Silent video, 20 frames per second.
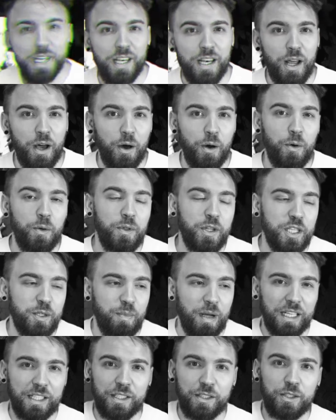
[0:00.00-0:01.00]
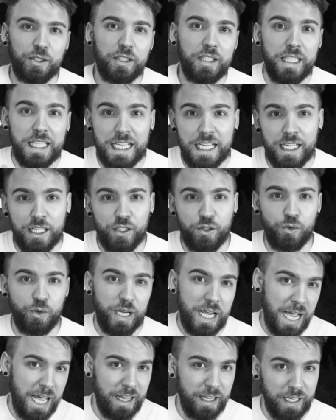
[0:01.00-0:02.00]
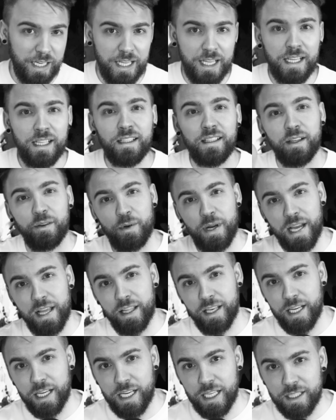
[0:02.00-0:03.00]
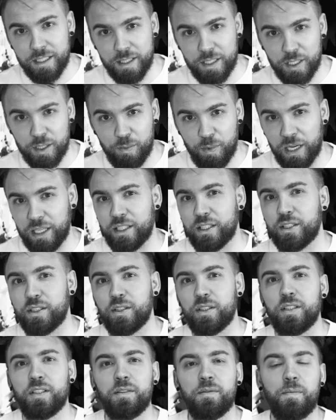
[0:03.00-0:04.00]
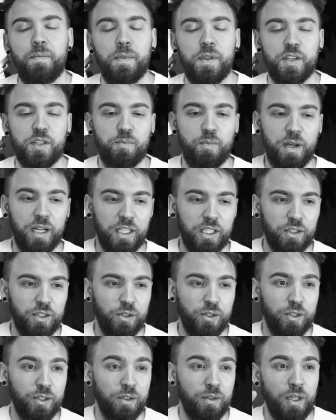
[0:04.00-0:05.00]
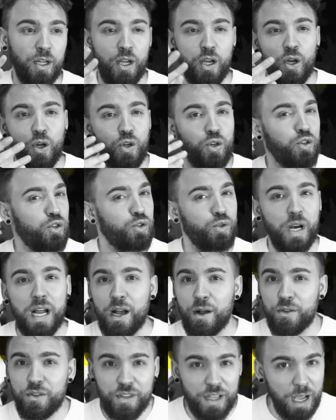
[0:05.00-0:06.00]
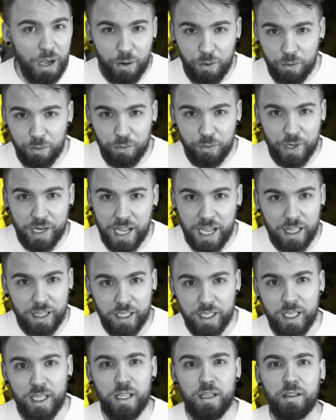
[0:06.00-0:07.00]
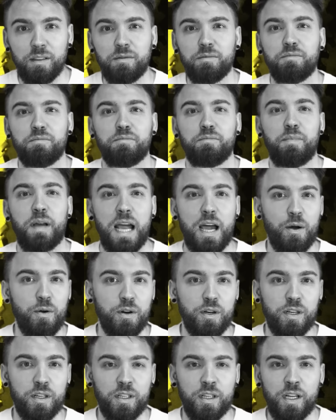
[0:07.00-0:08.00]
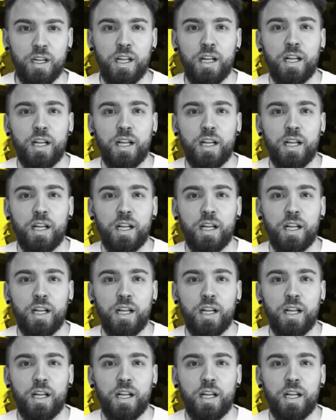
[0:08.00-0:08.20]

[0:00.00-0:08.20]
we know the spectacle needs reality, and reality needs the spectacle. The spectacle drowns out reality. Power